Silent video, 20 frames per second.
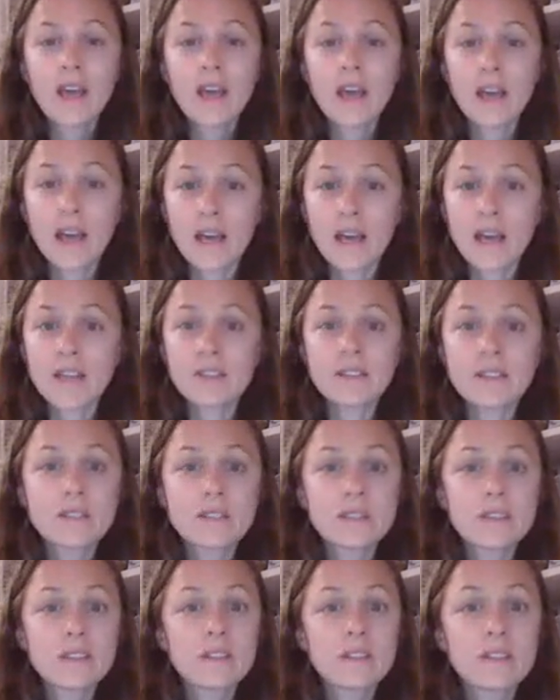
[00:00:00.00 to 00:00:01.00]
and
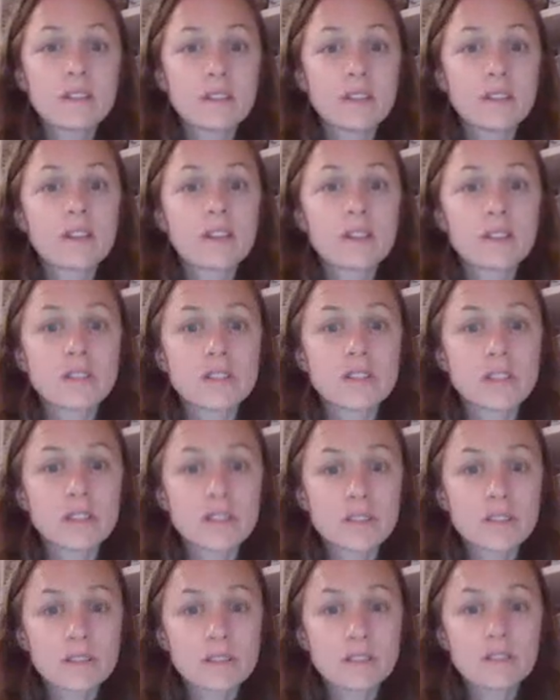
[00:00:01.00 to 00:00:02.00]
you can
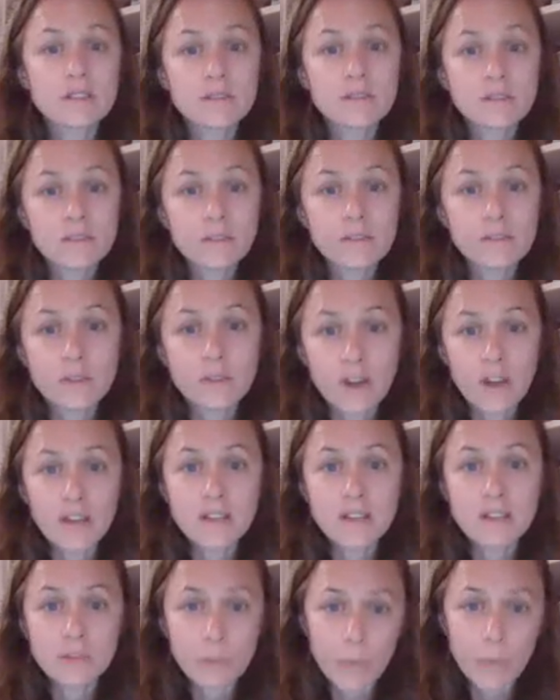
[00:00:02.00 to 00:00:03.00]
just find
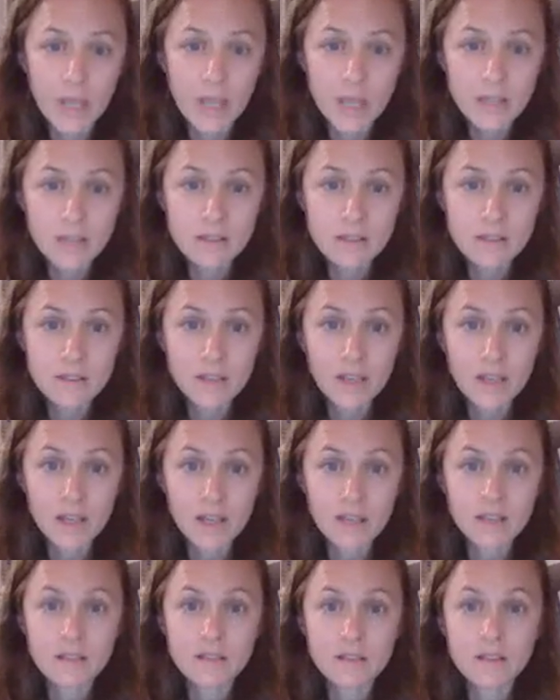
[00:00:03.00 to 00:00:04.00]
some peace,
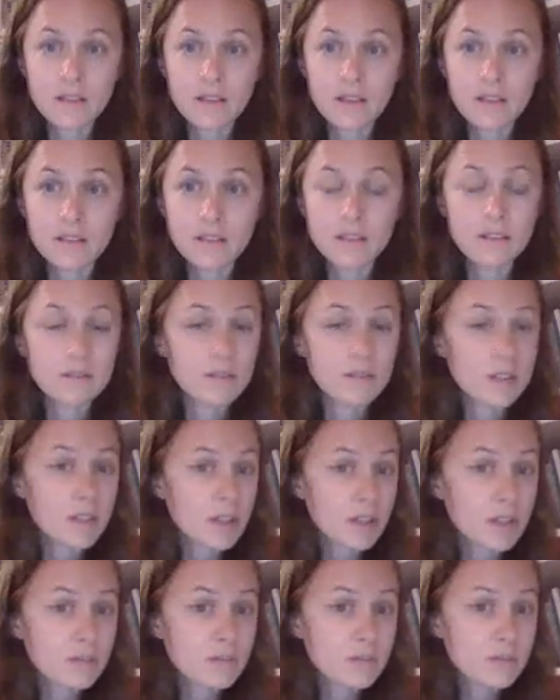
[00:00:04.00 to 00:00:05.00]
and that, you
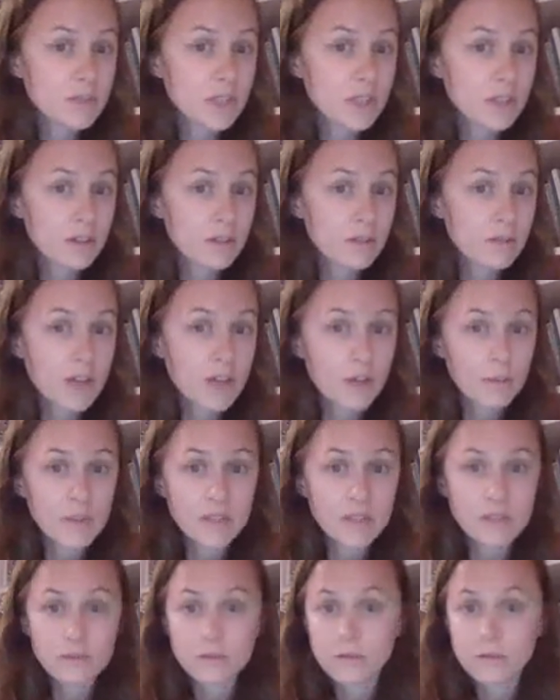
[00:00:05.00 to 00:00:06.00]
know, that your
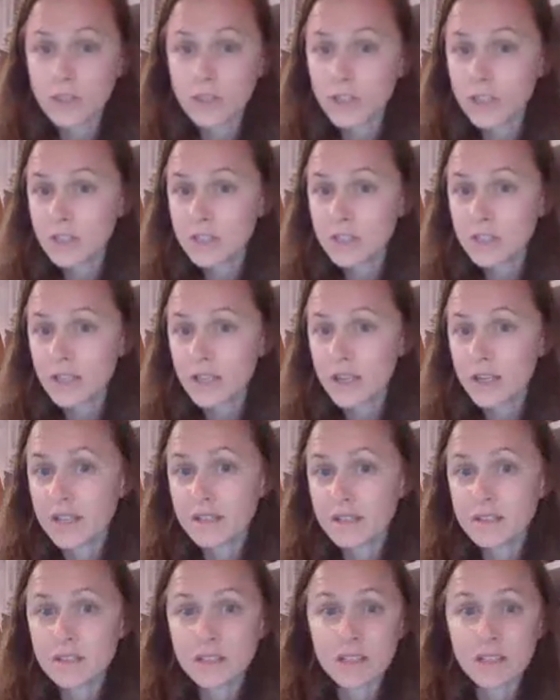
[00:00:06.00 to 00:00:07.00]
families are all good.
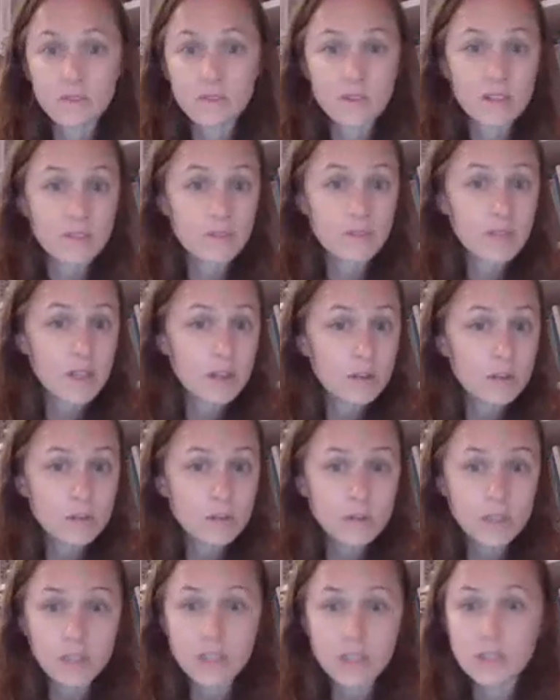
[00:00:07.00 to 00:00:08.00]
And even if they're not all
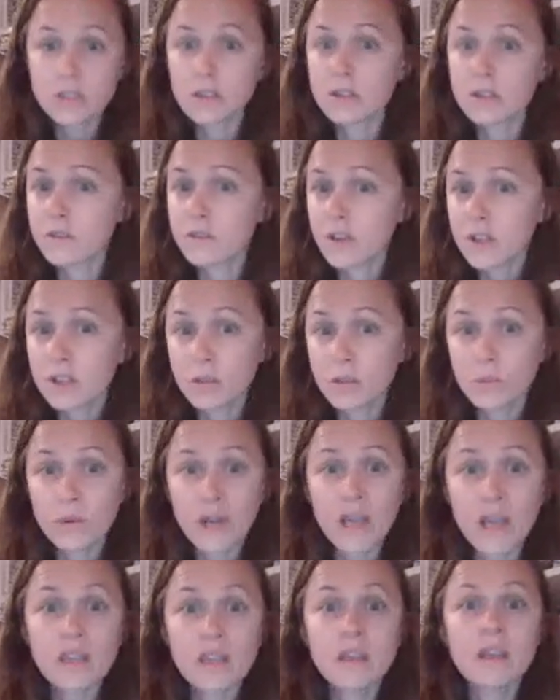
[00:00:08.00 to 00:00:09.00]
good, you find a
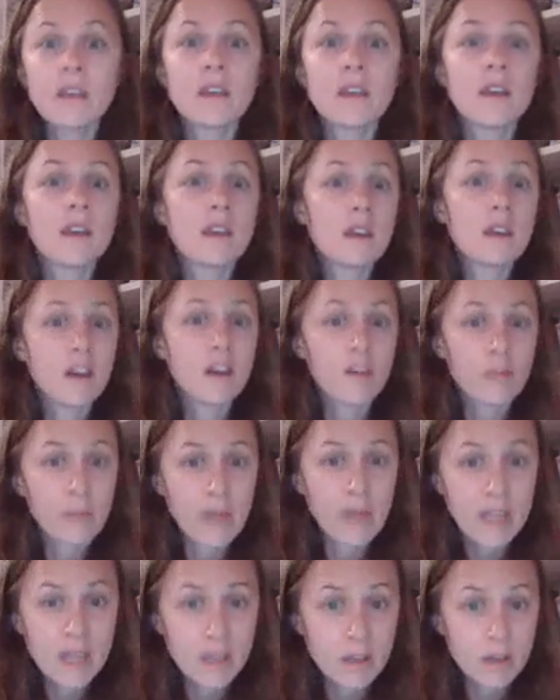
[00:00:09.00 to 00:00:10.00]
way of
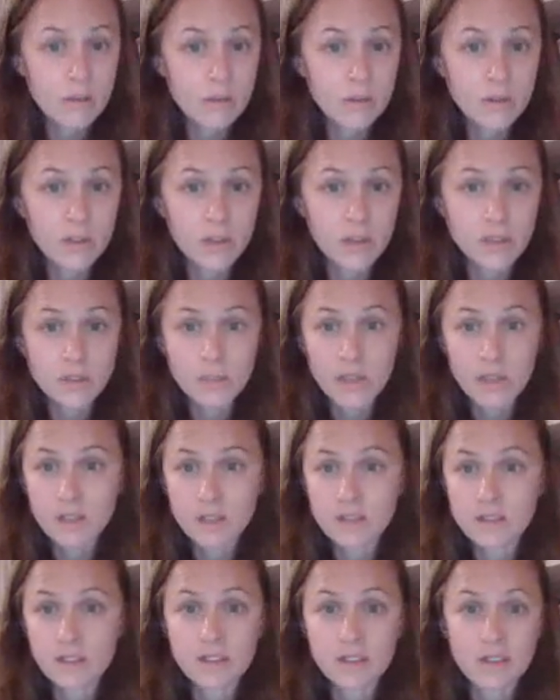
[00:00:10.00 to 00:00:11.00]
making it all good,
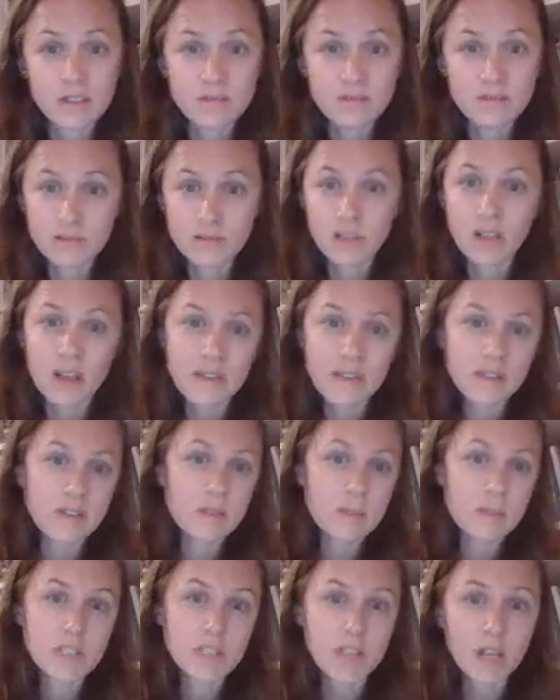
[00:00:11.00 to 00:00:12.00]
because, you know, life's going
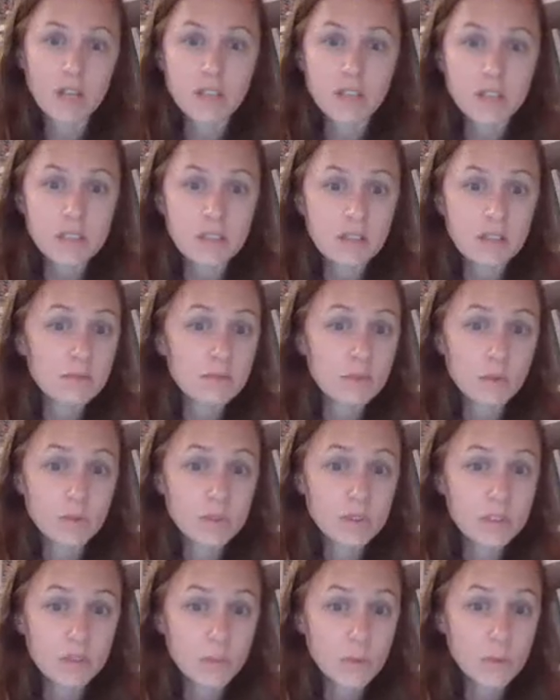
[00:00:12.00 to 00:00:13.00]
to be challenging,
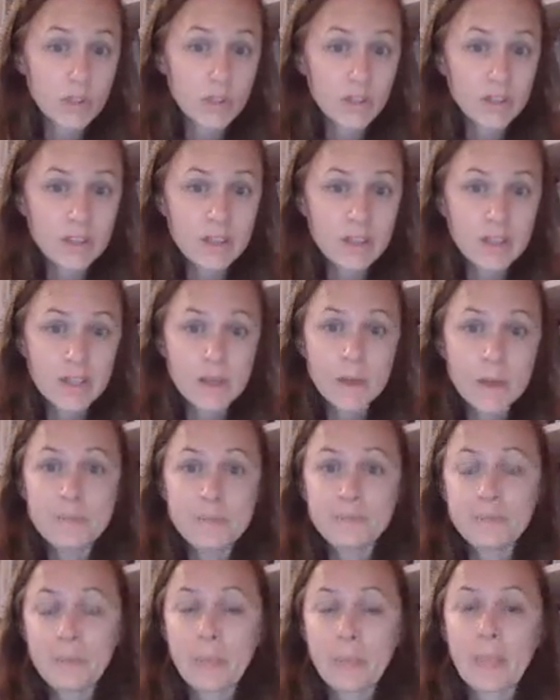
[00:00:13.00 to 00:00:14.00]
autism or not.
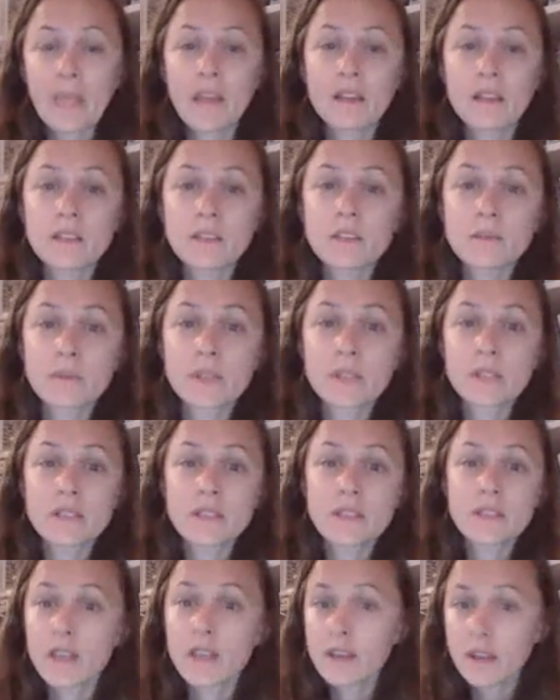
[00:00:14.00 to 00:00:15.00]
And I just wanted to
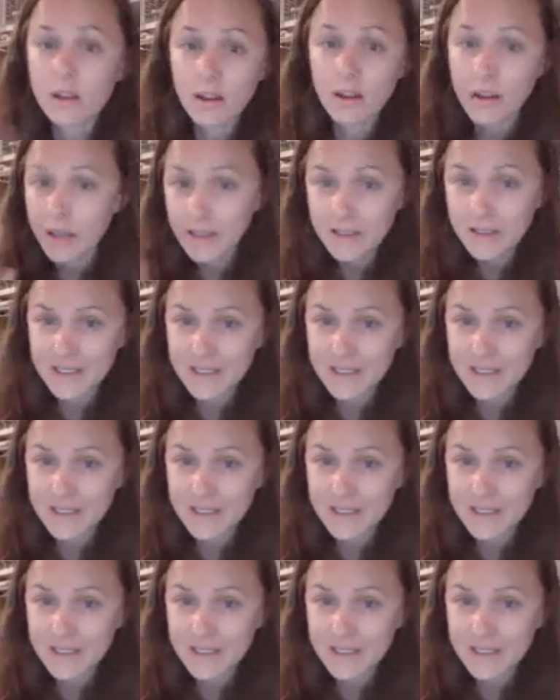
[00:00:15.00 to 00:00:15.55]
say hi.